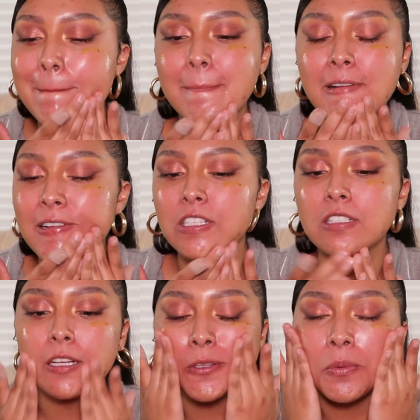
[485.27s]
And I just
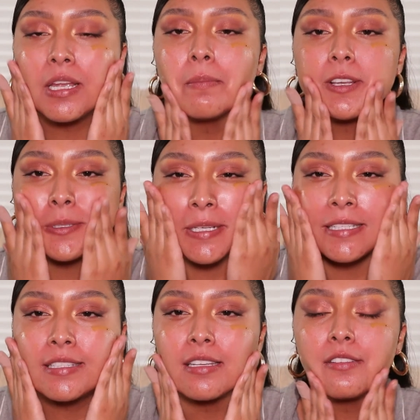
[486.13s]
like the way it makes my
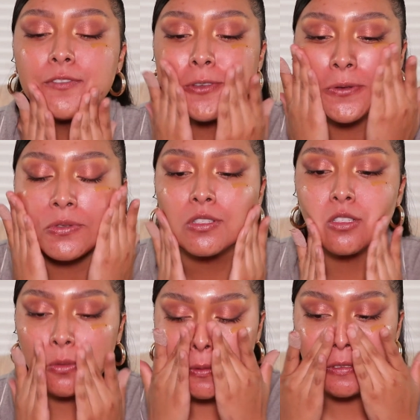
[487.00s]
skin feel
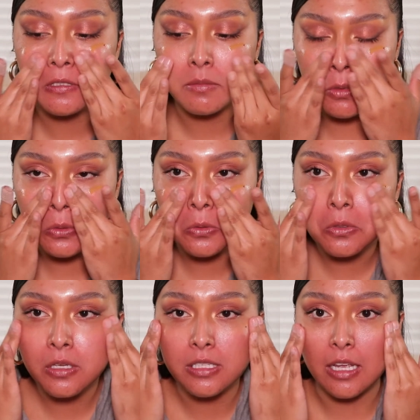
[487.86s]
so smooth,
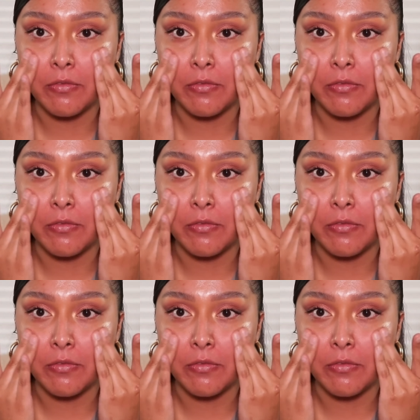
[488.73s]
because